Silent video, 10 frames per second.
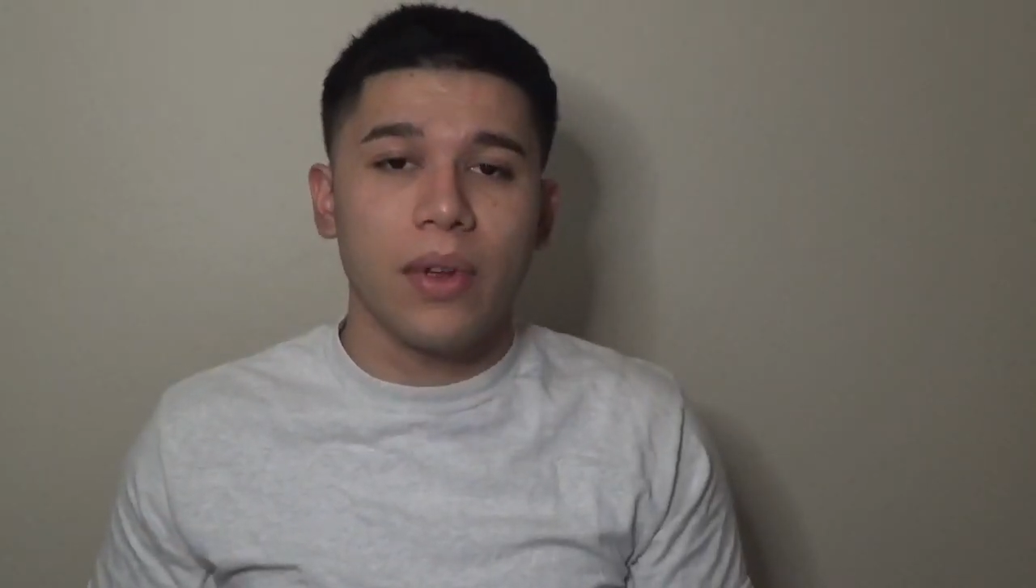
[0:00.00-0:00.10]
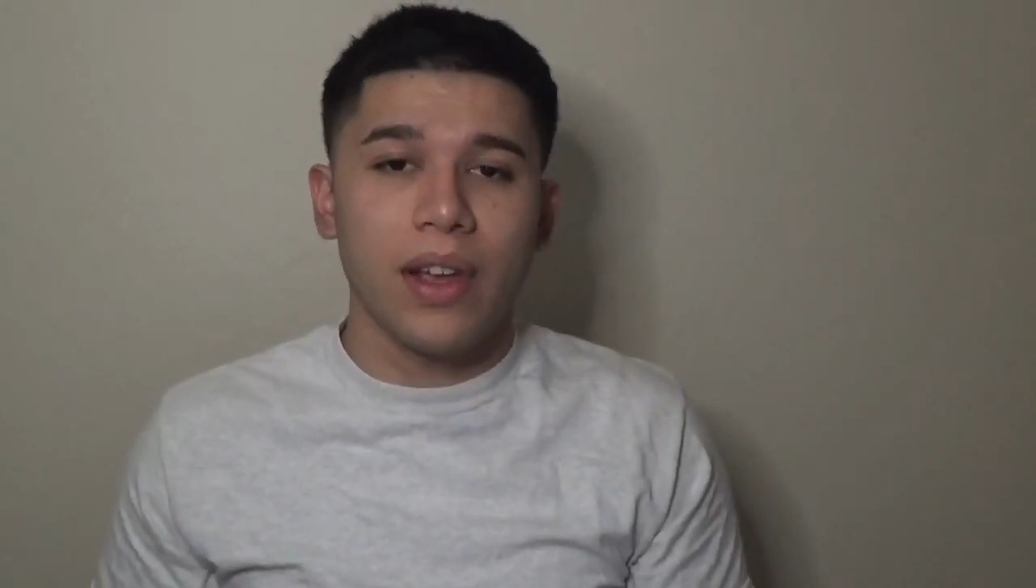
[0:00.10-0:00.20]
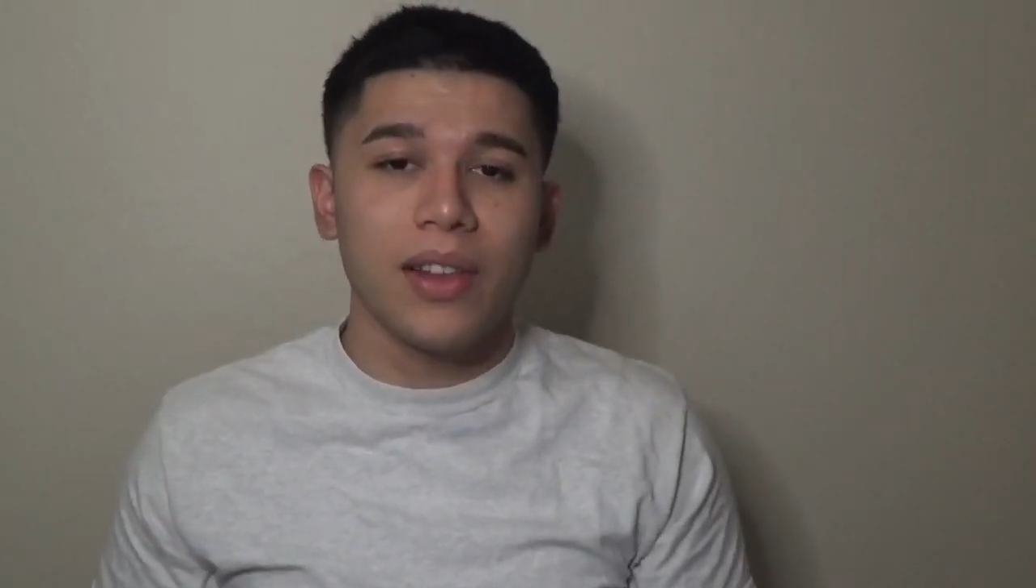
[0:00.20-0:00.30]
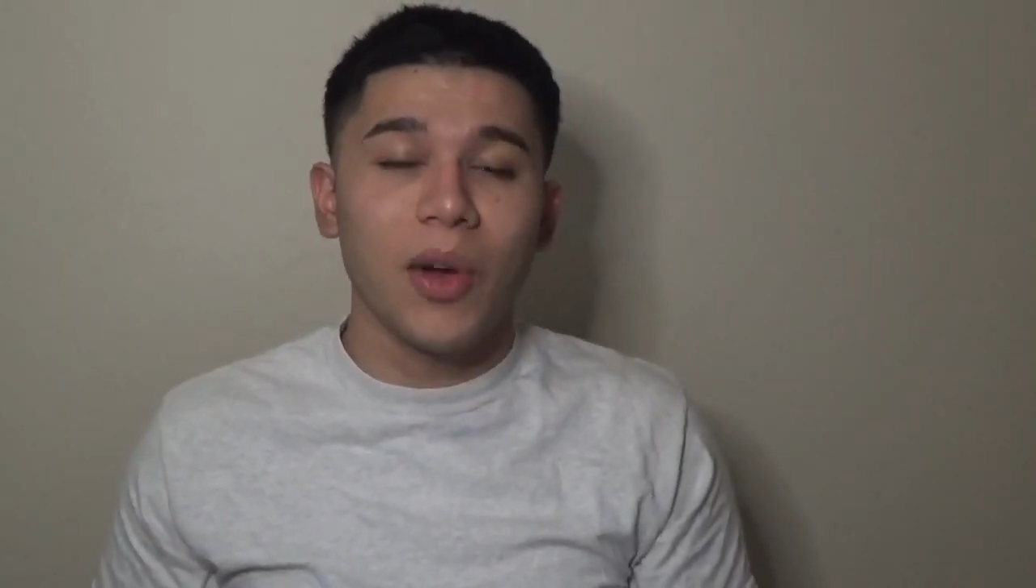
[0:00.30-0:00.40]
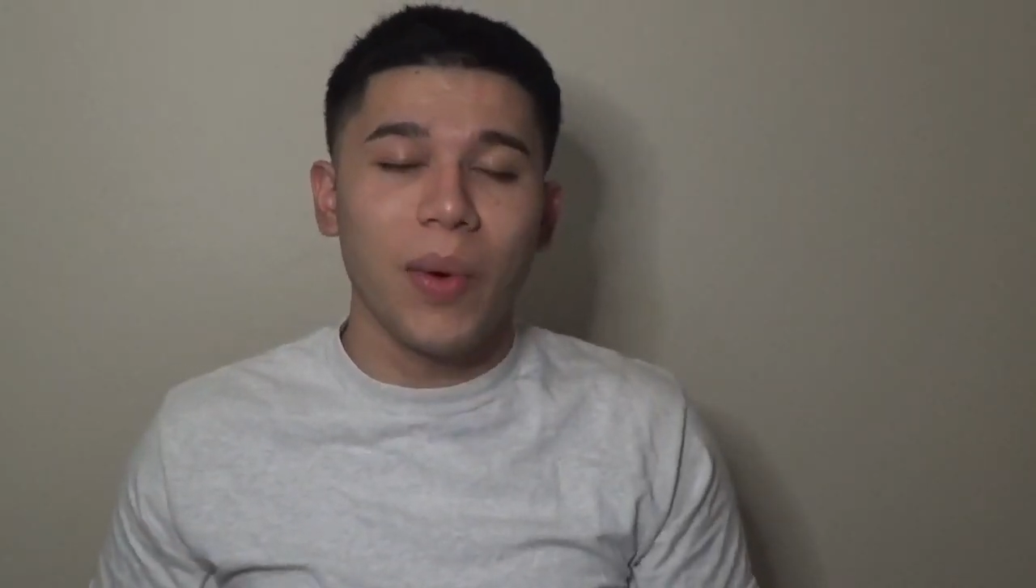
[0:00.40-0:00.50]

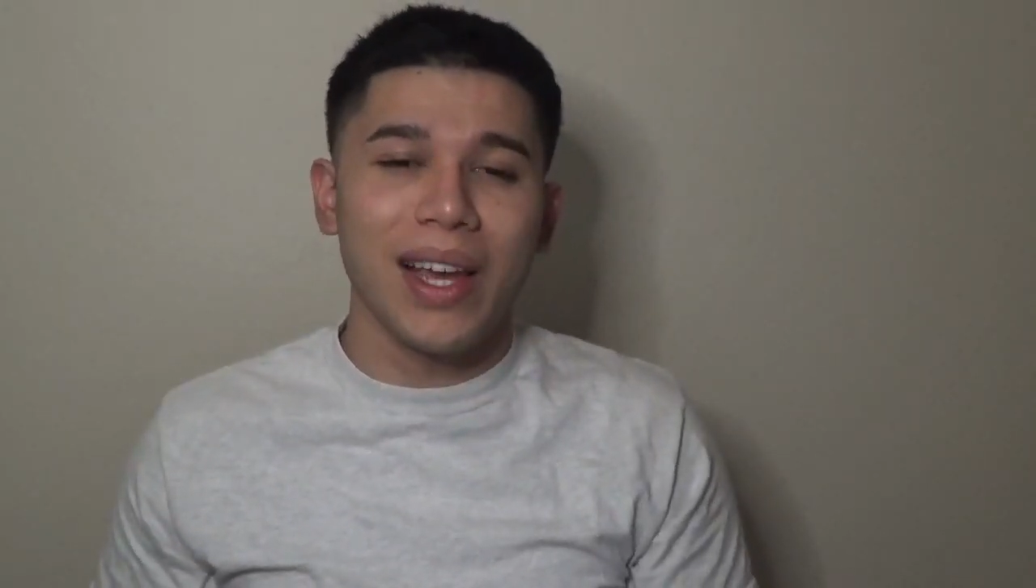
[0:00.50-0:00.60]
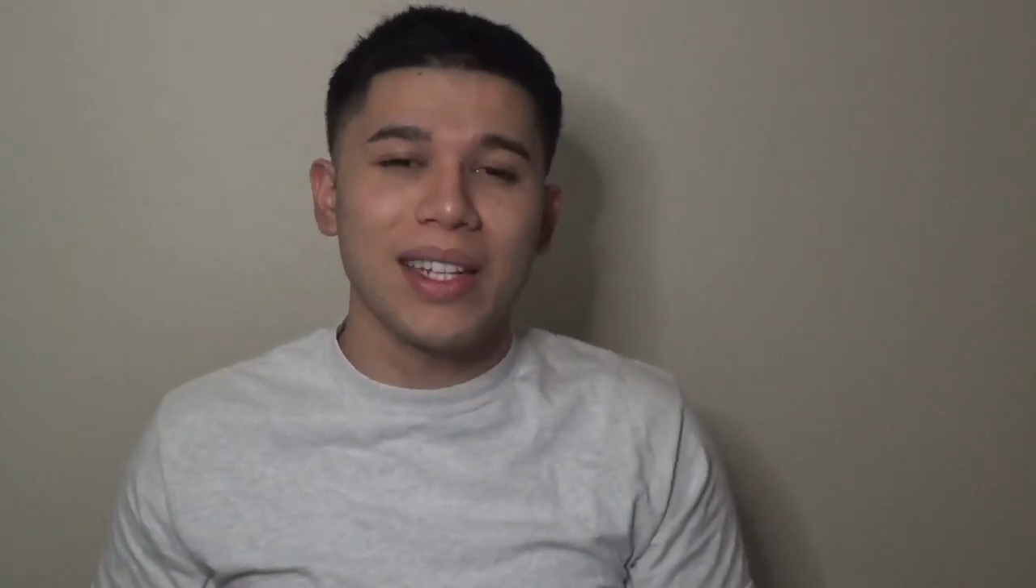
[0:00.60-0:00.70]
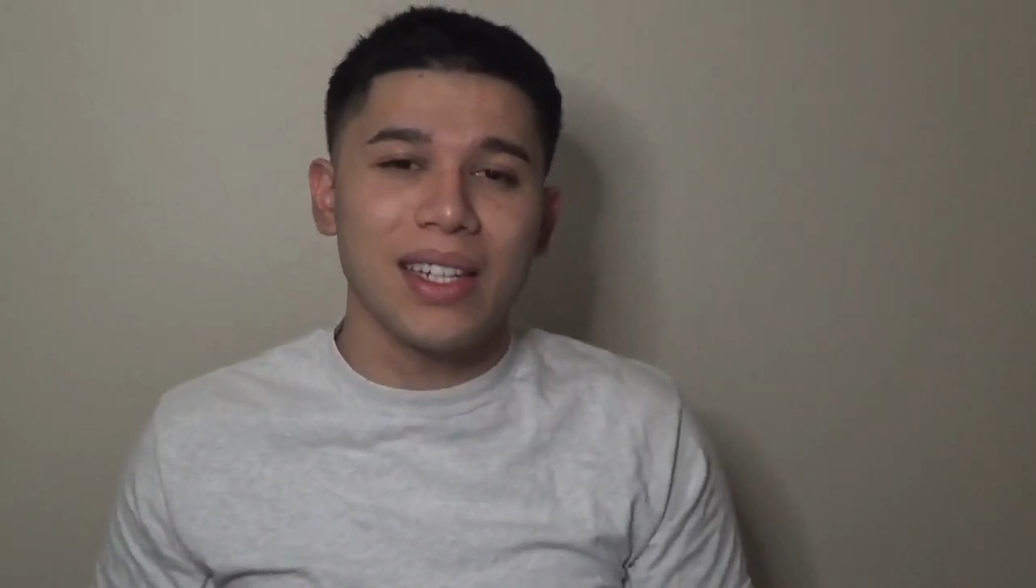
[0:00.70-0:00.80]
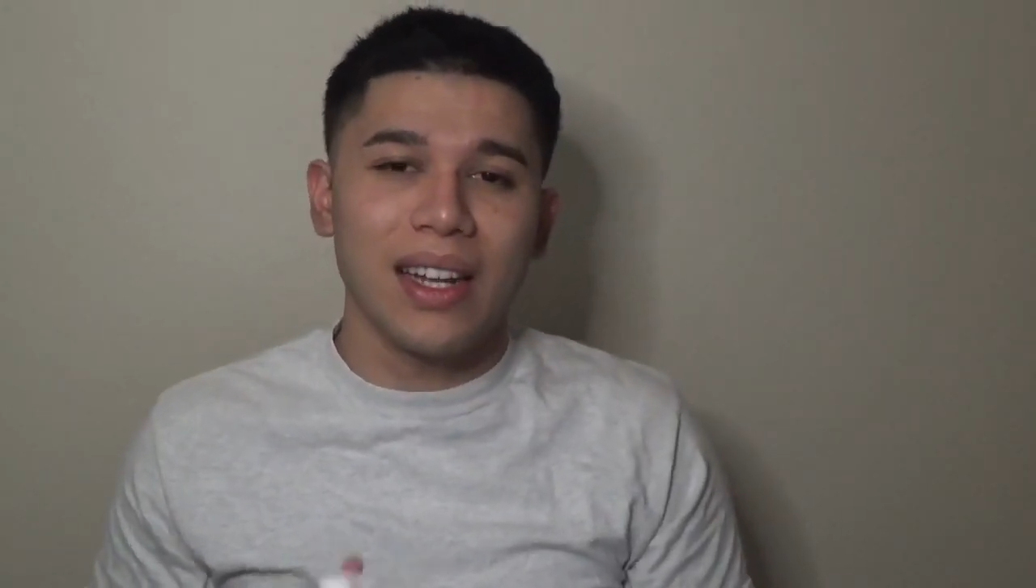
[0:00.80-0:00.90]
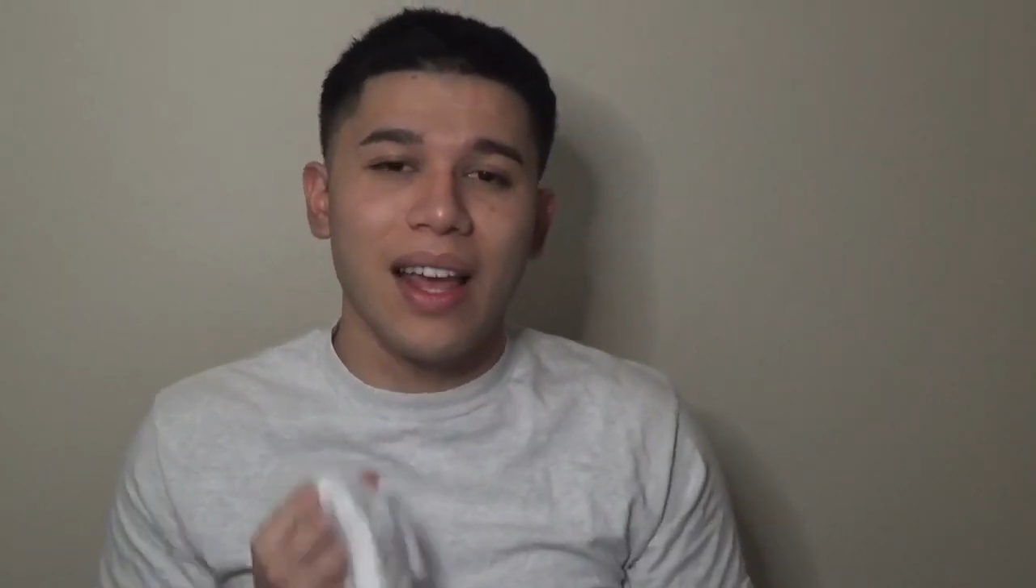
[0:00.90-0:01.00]
the way it did,